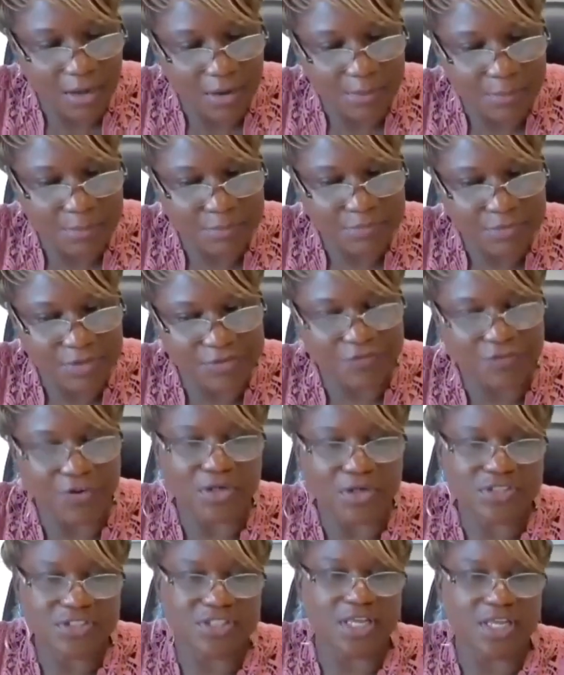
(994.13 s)
The
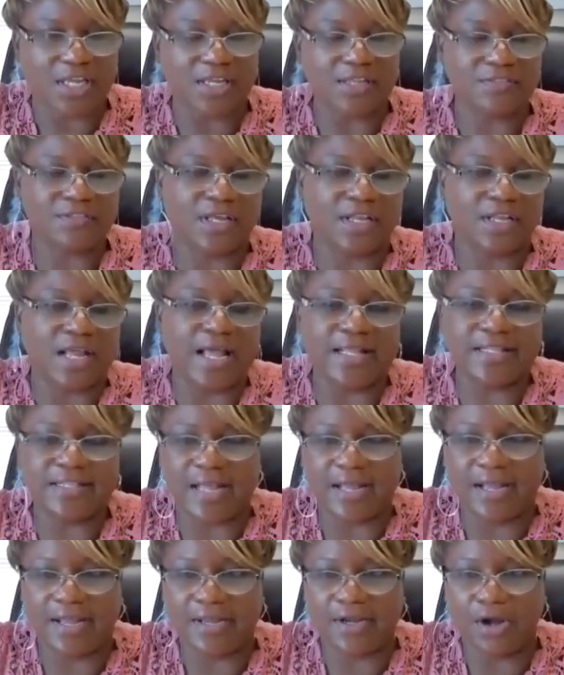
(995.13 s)
first thing that
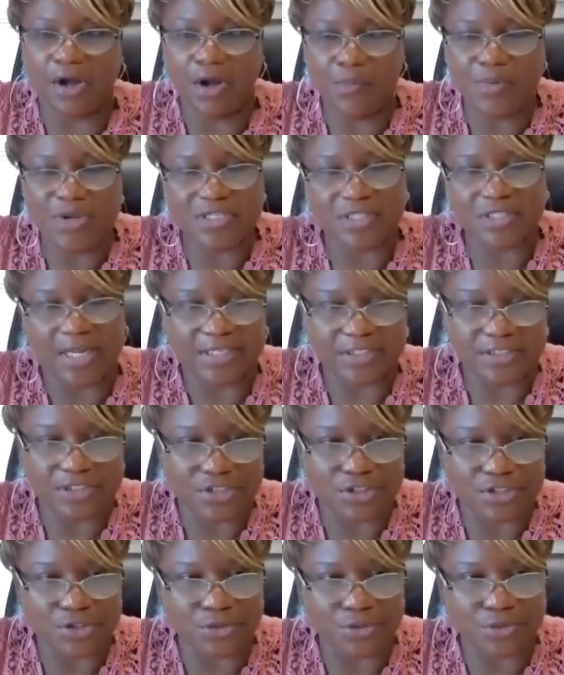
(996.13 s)
I always like
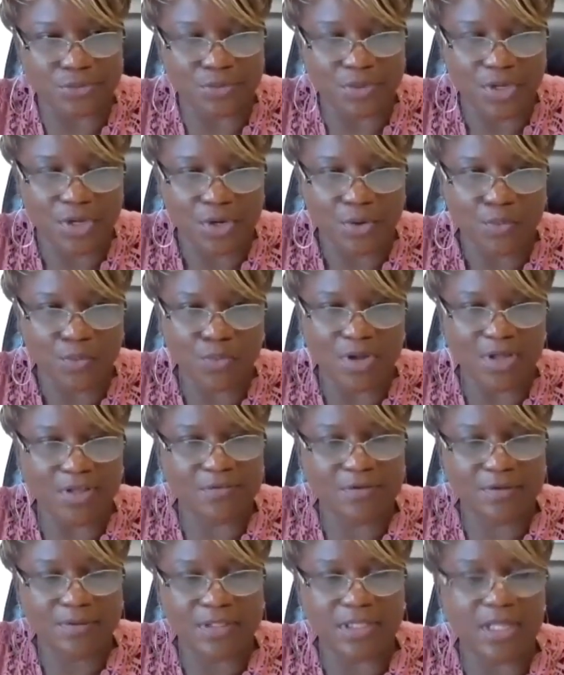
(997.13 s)
to do
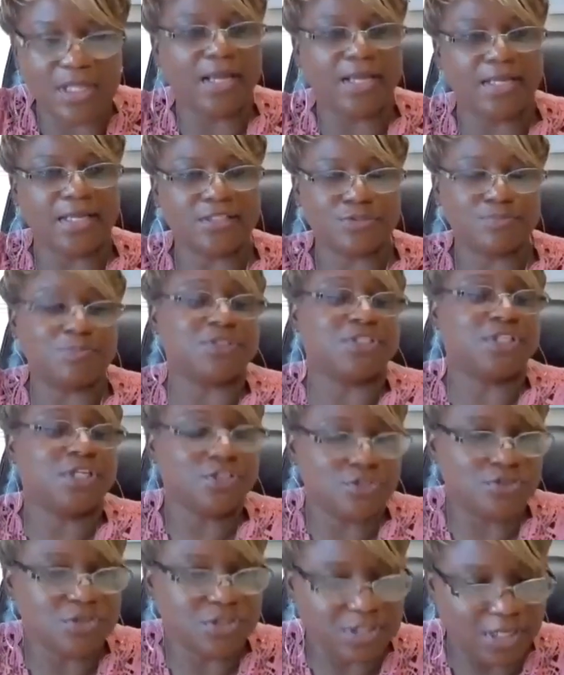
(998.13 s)
with clients,
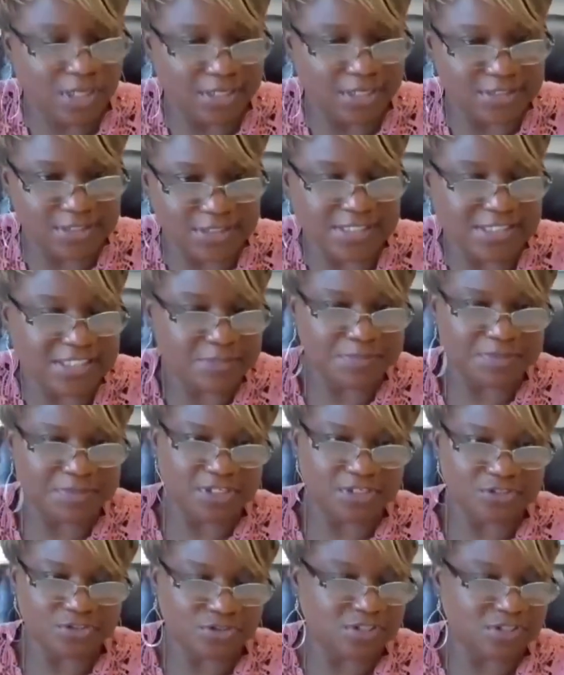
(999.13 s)
potential clients, and I said
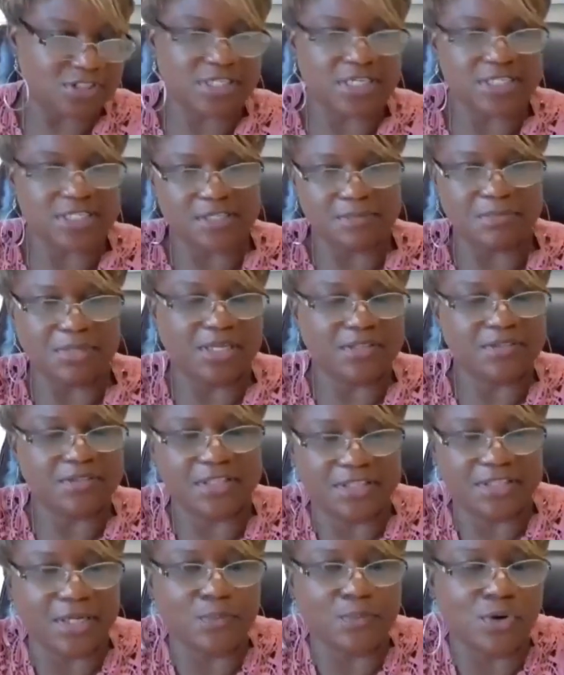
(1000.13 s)
potential because it doesn't mean
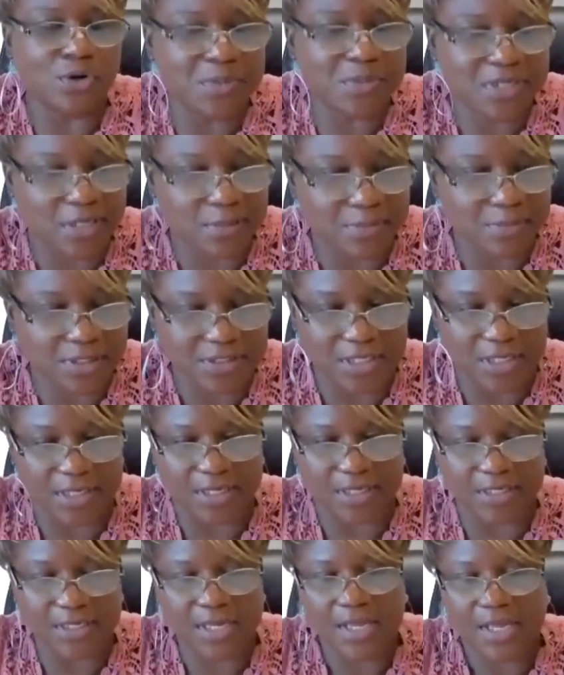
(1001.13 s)
that they will become a
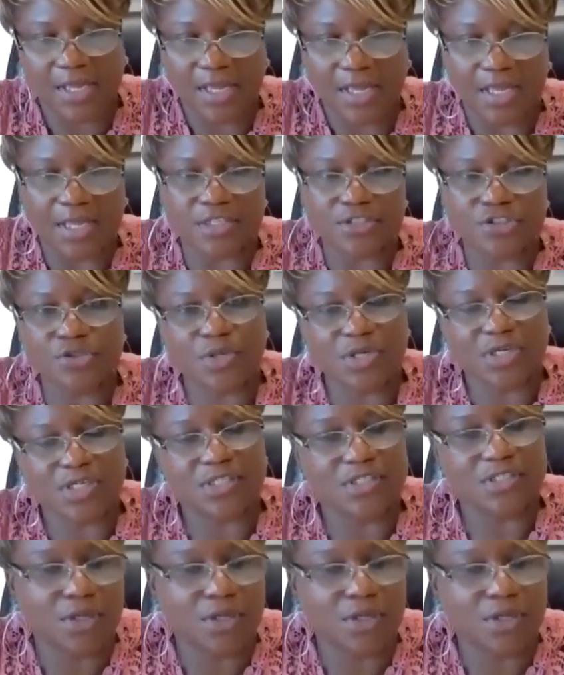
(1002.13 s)
client, is do a